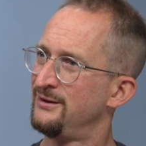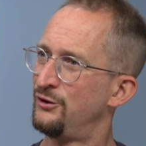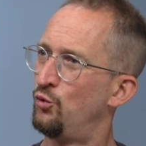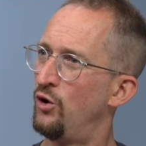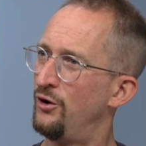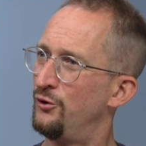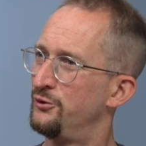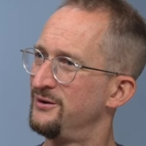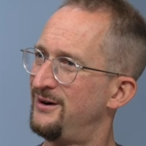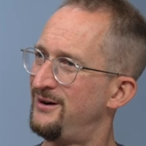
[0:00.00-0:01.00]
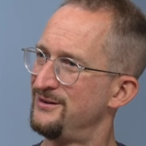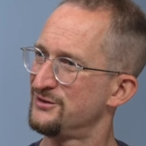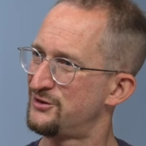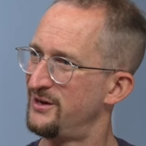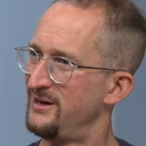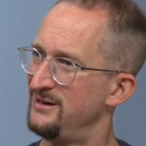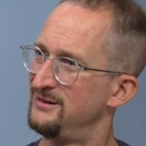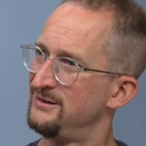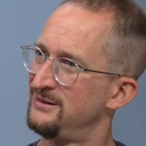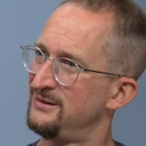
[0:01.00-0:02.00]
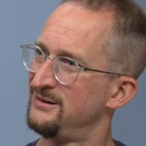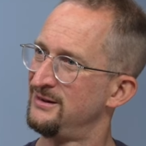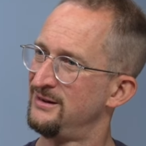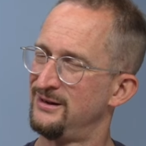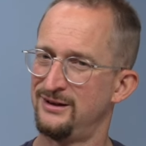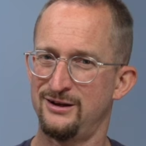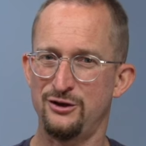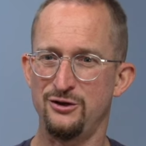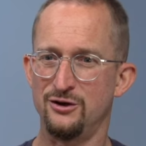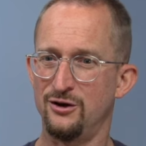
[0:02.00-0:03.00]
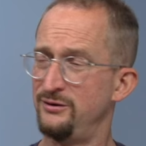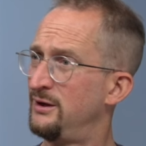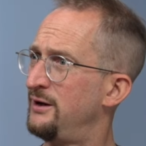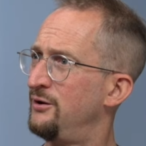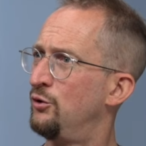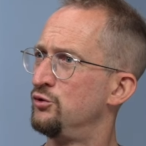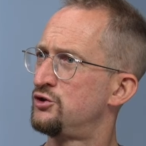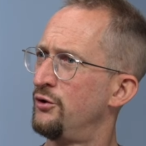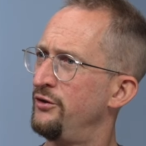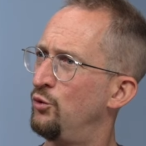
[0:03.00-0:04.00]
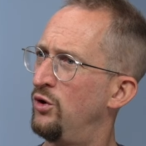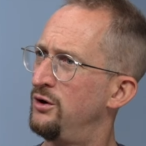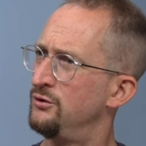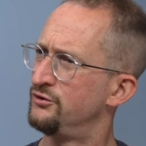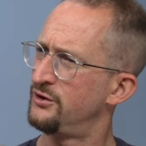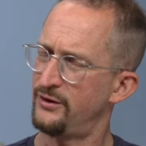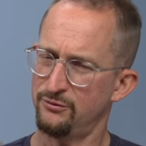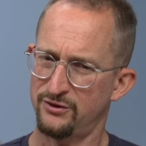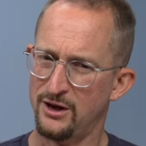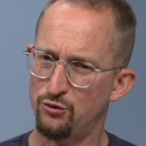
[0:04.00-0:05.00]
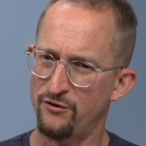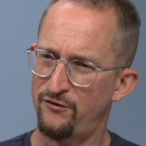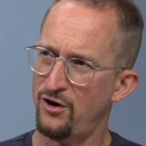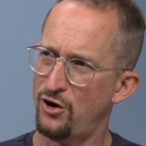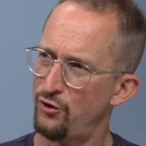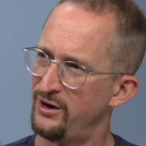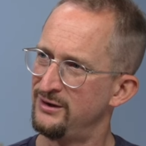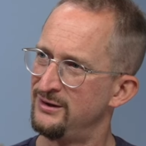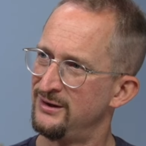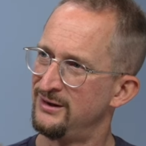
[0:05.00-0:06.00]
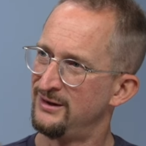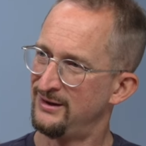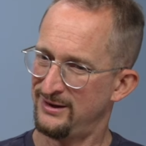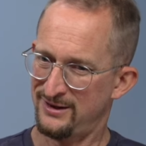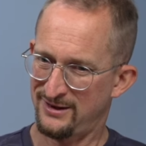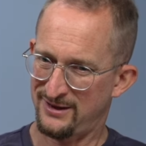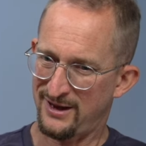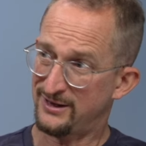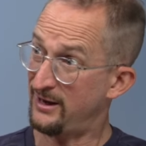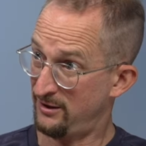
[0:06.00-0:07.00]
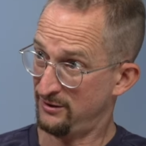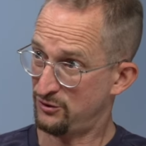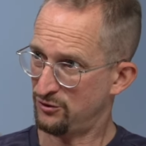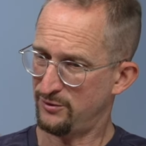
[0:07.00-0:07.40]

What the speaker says: the world art scene, and also in the world. So they're referring, again, I talk